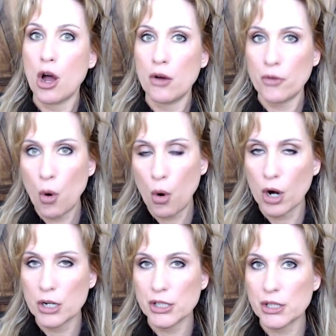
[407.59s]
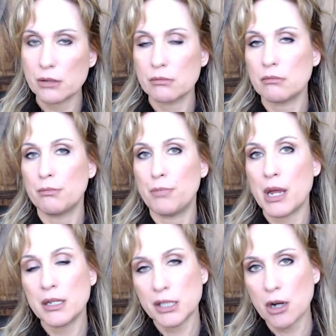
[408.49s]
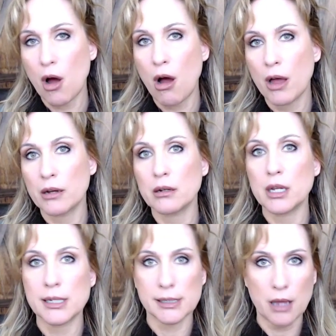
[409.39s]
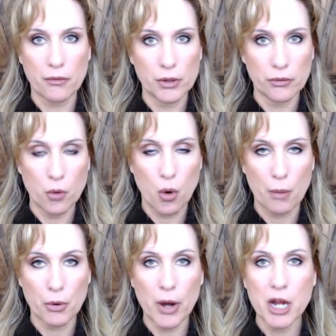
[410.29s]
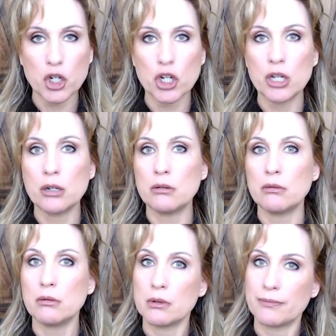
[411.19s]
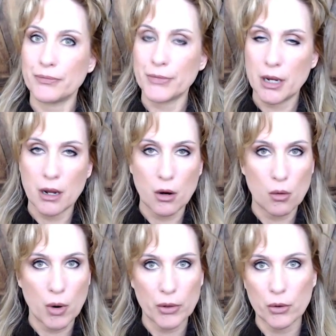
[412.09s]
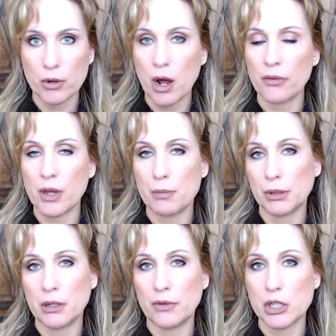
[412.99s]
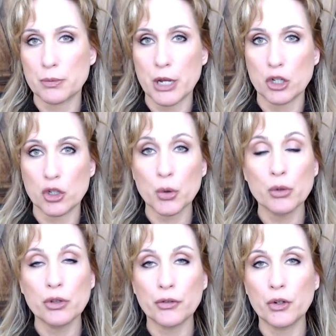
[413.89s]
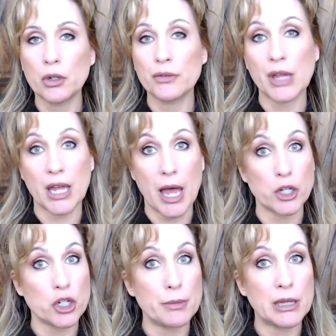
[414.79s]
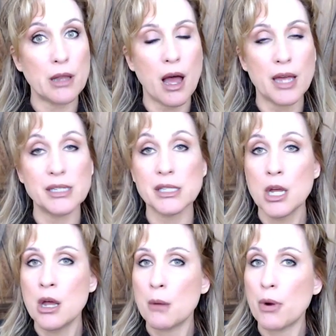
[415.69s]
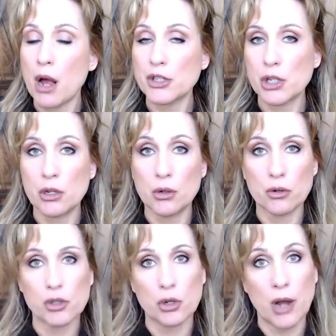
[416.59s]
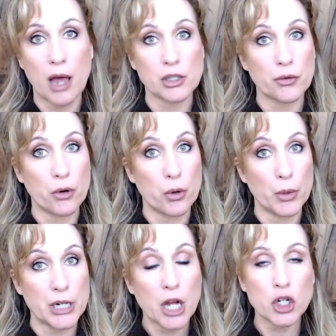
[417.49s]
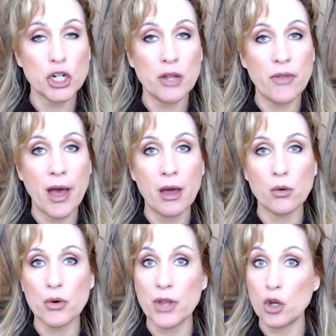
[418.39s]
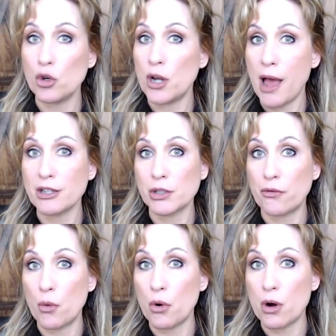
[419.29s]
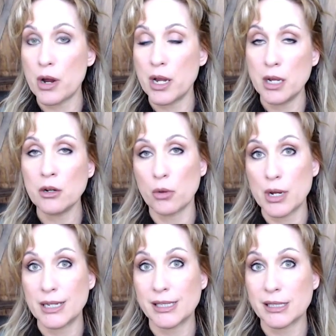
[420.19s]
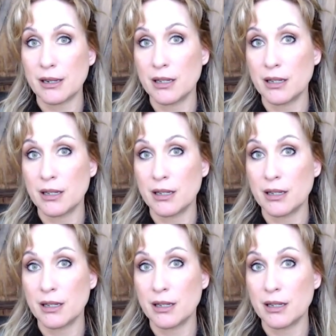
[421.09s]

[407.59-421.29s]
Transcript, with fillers: Of course, based on his level of cooperation, you know, whether or not they believe he's being truthful, if they catch him in lies, prosecutors could ask for a reduction in that, or they could ask for an increase